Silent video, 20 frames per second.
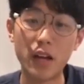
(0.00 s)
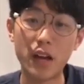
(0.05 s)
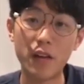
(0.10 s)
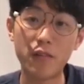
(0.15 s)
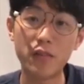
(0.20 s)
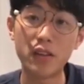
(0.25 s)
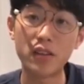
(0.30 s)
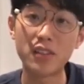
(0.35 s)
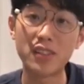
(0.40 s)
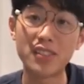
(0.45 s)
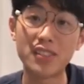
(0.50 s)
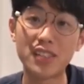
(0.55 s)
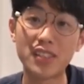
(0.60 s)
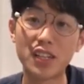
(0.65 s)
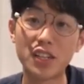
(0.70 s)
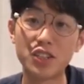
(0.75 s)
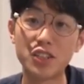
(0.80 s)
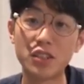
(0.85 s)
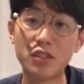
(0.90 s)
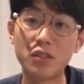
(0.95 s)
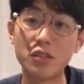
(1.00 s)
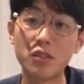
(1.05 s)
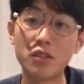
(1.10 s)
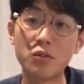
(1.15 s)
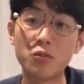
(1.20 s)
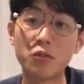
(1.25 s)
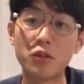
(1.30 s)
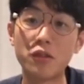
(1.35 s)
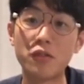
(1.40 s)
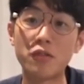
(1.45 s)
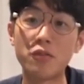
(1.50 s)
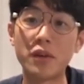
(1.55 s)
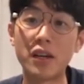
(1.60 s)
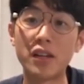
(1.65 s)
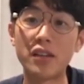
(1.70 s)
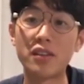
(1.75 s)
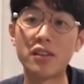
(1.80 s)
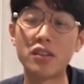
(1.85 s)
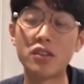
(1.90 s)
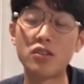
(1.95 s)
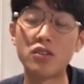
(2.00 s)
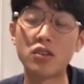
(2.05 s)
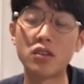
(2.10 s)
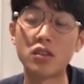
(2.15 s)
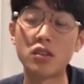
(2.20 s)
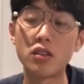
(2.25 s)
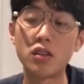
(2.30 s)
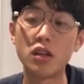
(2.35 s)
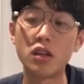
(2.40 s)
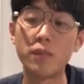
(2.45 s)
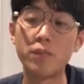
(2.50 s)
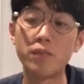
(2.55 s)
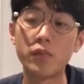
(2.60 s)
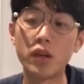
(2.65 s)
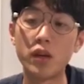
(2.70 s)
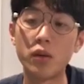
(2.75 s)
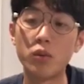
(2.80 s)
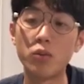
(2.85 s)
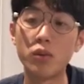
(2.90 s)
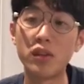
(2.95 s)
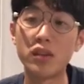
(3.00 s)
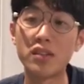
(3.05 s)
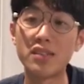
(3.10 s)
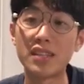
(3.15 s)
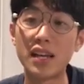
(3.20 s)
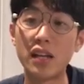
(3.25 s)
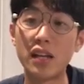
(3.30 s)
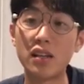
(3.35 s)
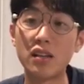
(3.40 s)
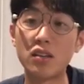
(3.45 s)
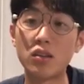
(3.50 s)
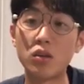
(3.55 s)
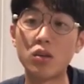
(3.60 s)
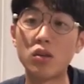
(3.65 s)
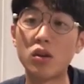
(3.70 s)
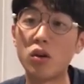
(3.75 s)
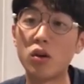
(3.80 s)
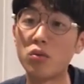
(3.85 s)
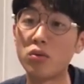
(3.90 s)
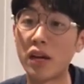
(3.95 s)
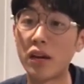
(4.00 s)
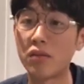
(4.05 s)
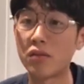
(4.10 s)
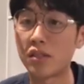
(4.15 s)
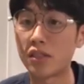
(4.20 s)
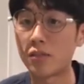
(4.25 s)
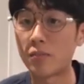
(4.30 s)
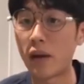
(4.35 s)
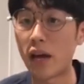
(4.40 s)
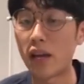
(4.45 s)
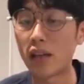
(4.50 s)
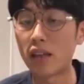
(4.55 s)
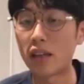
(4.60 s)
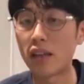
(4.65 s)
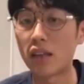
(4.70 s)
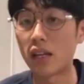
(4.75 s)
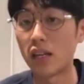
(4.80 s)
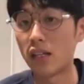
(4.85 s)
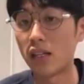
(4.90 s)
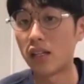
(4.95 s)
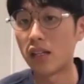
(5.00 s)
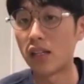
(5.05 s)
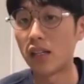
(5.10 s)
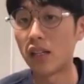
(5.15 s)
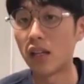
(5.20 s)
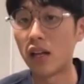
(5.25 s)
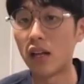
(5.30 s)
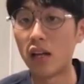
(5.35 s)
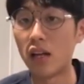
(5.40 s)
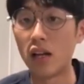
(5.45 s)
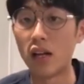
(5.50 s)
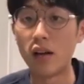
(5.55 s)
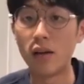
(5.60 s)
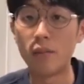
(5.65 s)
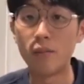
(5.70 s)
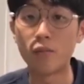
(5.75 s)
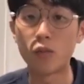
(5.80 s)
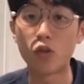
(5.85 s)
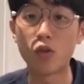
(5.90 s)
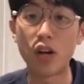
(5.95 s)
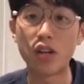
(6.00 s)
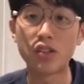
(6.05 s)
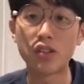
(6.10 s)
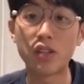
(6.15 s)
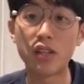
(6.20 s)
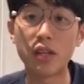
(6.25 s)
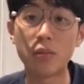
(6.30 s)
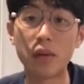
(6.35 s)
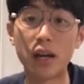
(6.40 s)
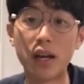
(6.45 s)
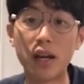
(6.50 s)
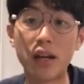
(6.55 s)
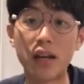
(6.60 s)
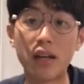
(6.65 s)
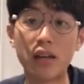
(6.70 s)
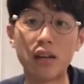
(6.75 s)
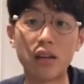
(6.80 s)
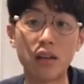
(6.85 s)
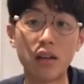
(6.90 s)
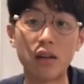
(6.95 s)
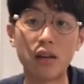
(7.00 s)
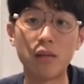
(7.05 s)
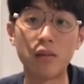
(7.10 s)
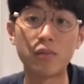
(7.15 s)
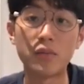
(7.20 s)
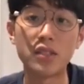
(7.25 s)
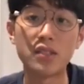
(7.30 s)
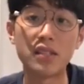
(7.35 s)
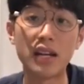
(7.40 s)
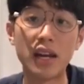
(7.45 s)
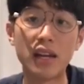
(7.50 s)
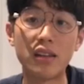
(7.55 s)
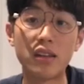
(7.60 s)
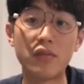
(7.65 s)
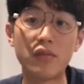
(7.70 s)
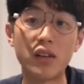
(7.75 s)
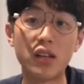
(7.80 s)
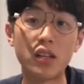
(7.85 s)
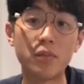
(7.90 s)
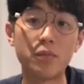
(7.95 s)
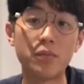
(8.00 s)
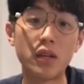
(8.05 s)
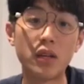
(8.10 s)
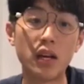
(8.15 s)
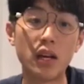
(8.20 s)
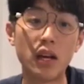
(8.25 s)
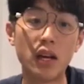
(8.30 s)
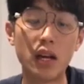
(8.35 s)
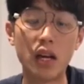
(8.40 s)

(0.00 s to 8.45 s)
After a discussion with my teacher, we decided to go down this path, and gradually my design developed.